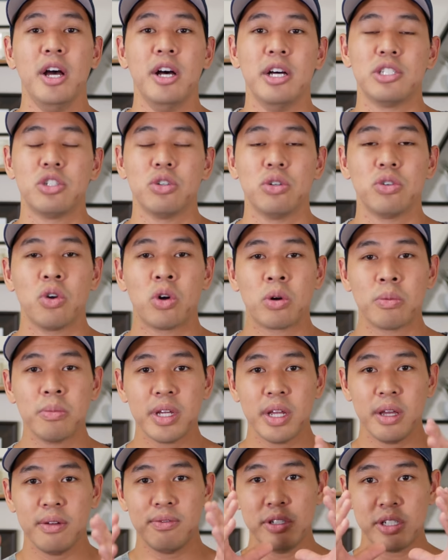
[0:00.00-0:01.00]
So
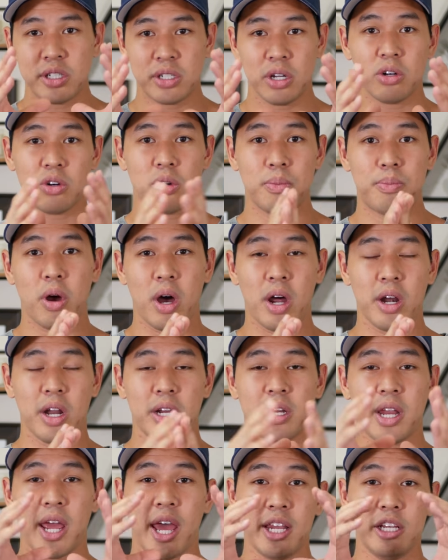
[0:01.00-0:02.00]
normally if you sell your
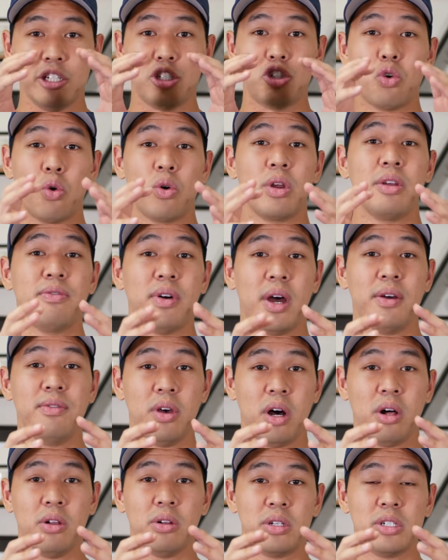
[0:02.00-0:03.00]
product and it's
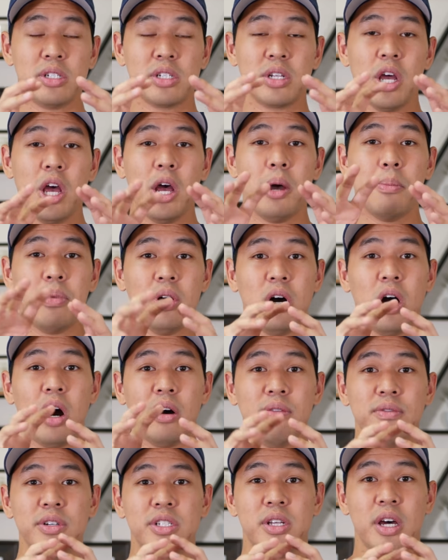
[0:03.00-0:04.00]
$25, but
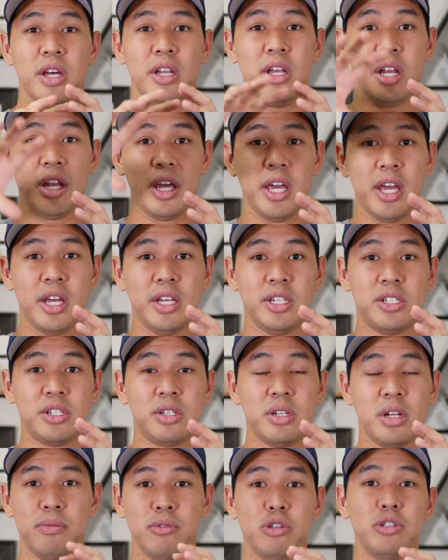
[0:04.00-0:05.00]
all of a sudden
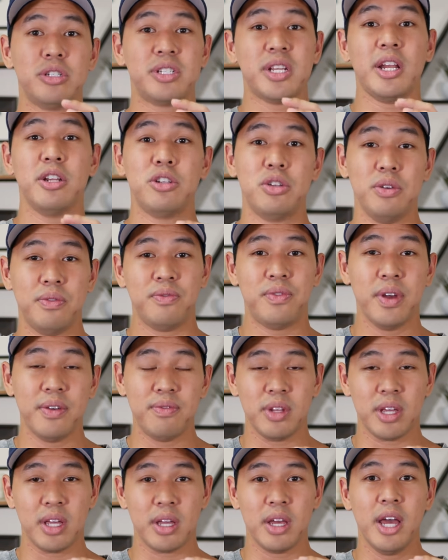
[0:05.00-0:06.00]
it's, you set it to
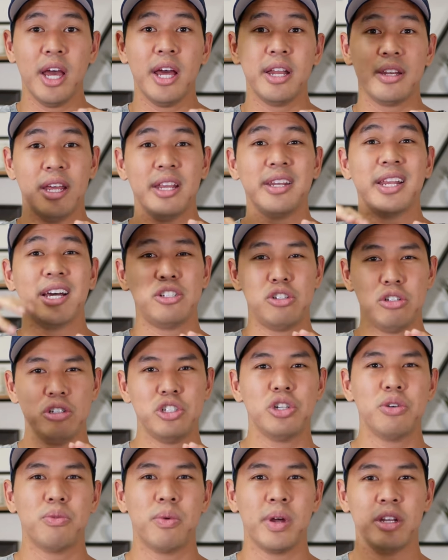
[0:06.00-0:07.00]
50, then that's
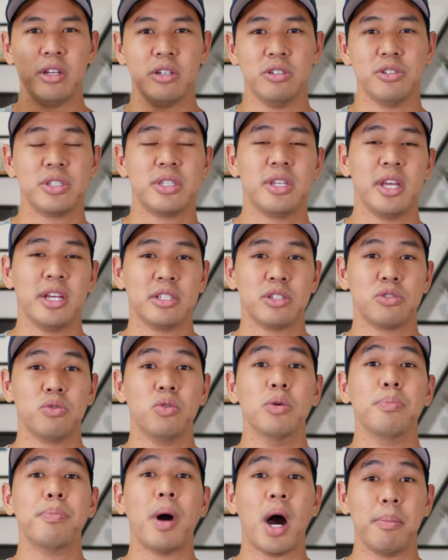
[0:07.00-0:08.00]
usually when those things
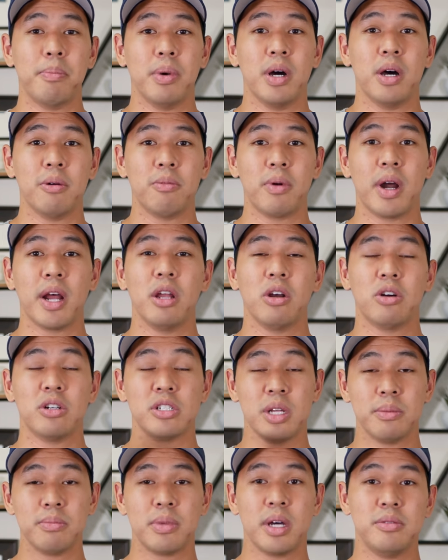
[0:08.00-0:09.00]
will pop up, right? Or
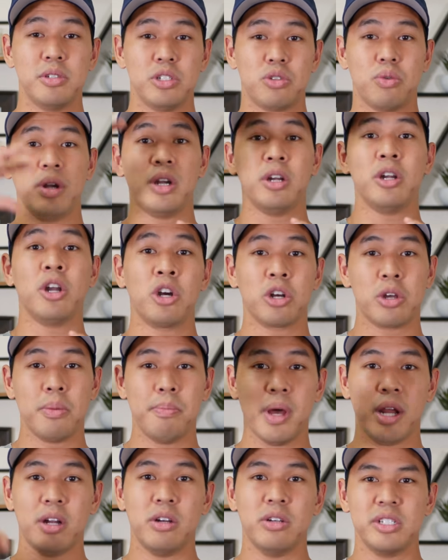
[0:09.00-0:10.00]
sometimes it's when another
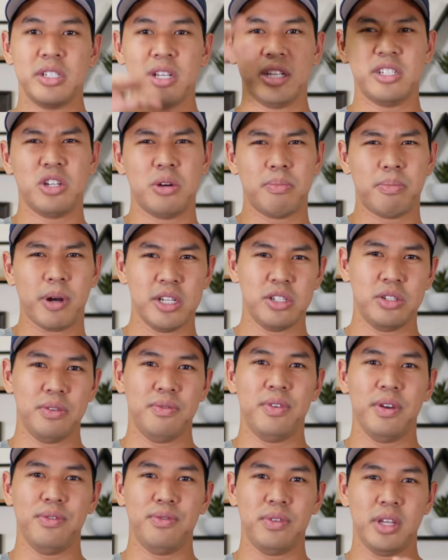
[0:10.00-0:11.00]
competitor sets their price to
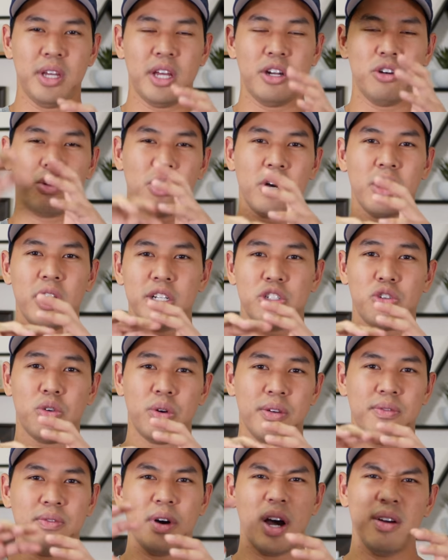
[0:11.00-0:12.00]
50 and we're at
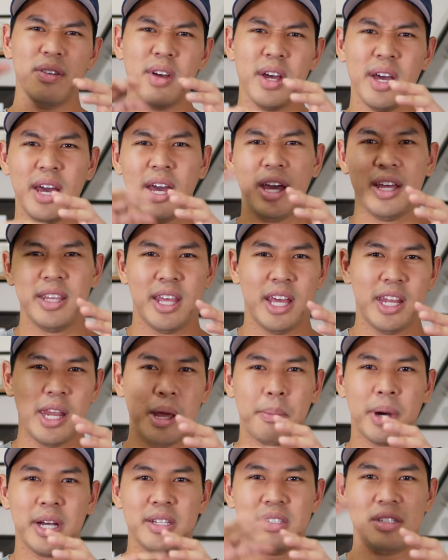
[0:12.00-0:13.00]
25. Then
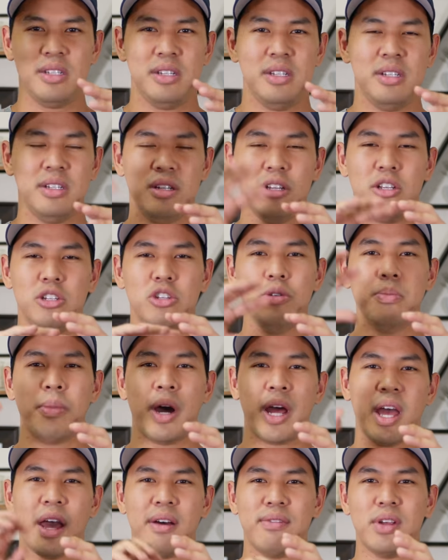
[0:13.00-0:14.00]
they might see, you
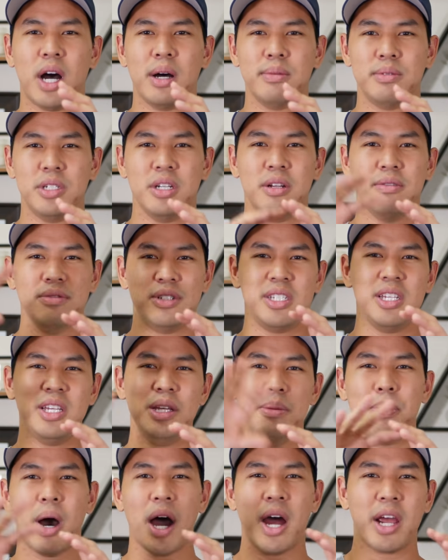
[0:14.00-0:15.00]
might have the option of
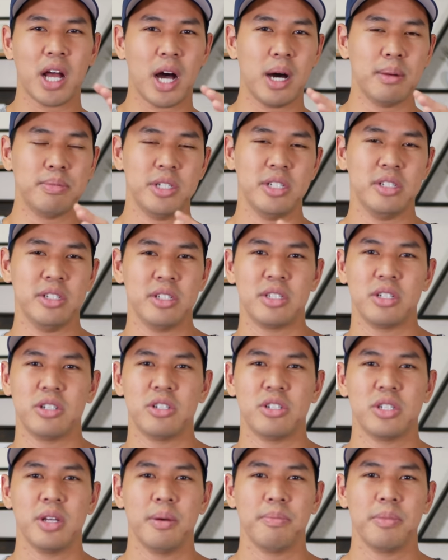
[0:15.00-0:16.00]
see buying options
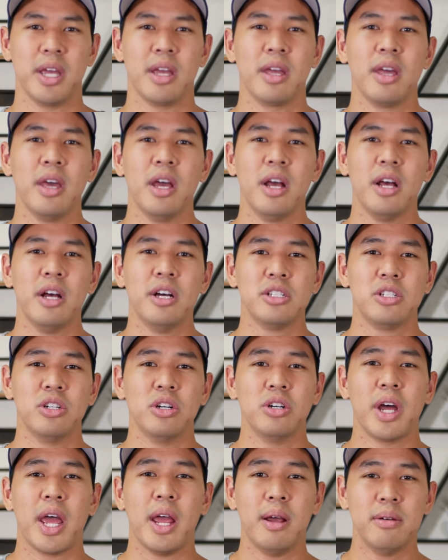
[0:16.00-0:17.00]
or something.
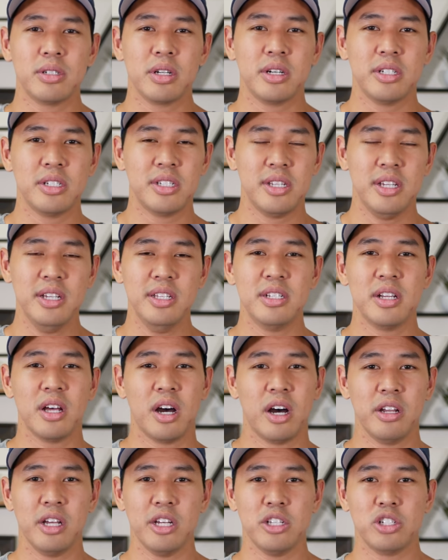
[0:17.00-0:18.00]
So Amazon sees it
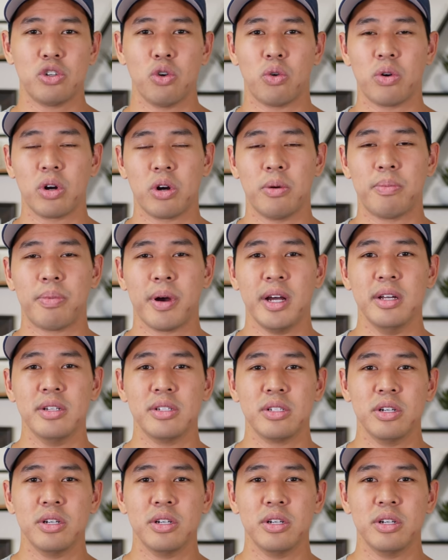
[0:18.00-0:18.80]
on a historical price.